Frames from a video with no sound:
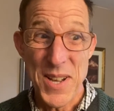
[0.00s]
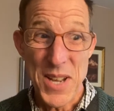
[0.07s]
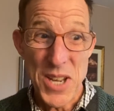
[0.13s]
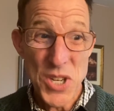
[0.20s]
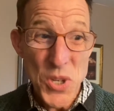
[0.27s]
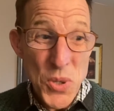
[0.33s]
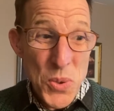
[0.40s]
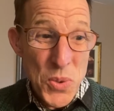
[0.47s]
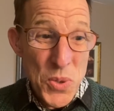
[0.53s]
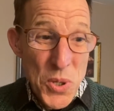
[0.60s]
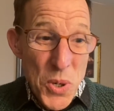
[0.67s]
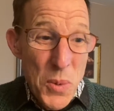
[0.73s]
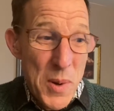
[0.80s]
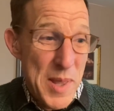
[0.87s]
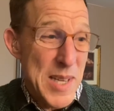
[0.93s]

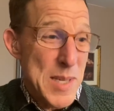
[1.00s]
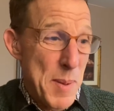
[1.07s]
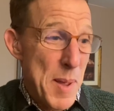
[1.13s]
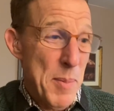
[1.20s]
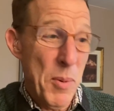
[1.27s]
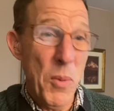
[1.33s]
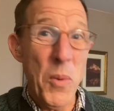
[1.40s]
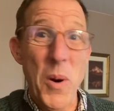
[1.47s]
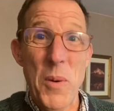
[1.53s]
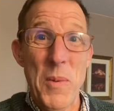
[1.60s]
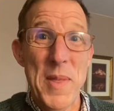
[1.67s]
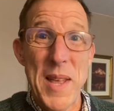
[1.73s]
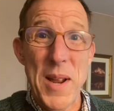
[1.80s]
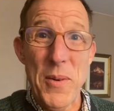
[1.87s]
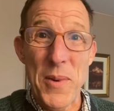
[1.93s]
Knew where these people were when
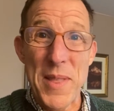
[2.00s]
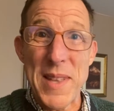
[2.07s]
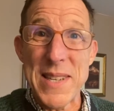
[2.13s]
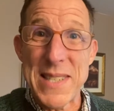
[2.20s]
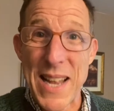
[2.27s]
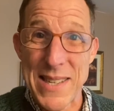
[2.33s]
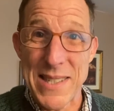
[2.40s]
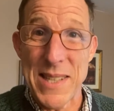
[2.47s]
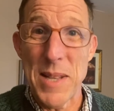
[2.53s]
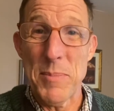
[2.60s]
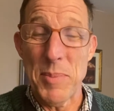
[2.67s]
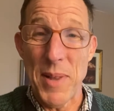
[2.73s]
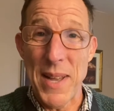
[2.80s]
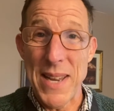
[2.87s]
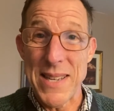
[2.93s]
they were in the desolate
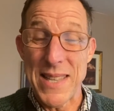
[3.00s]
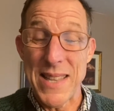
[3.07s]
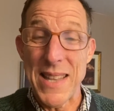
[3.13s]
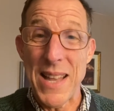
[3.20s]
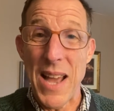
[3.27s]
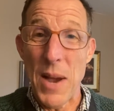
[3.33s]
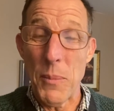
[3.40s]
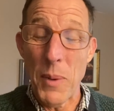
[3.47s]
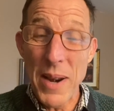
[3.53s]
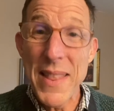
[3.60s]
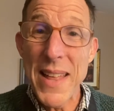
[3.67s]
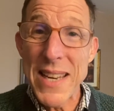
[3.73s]
place. And what did they